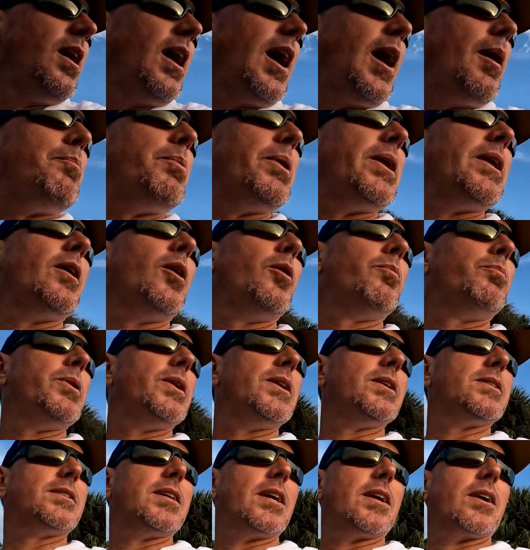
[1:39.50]
Hop in,
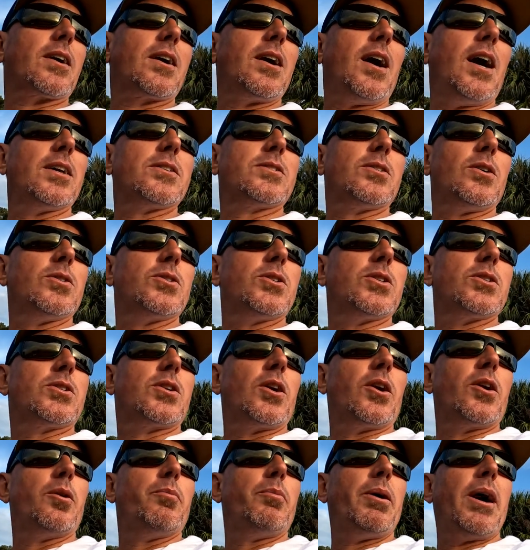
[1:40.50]
open the center console, and just
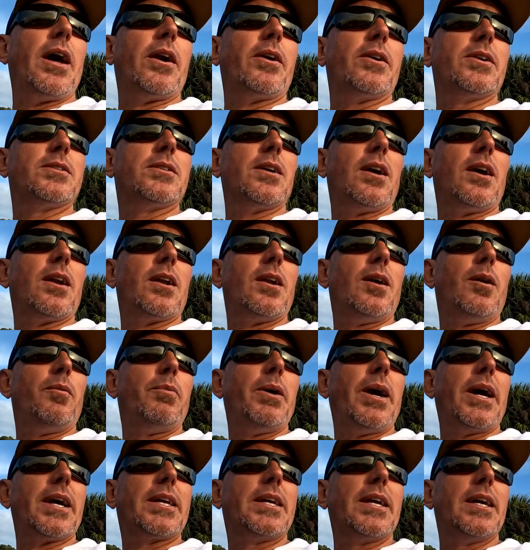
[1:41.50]
turn the batteries on, and I'll
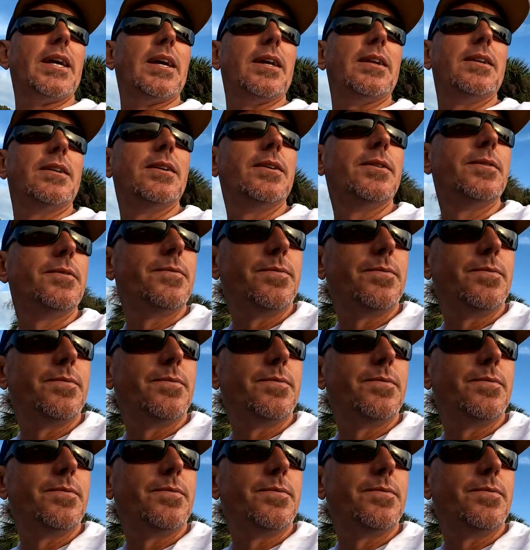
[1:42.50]
back in.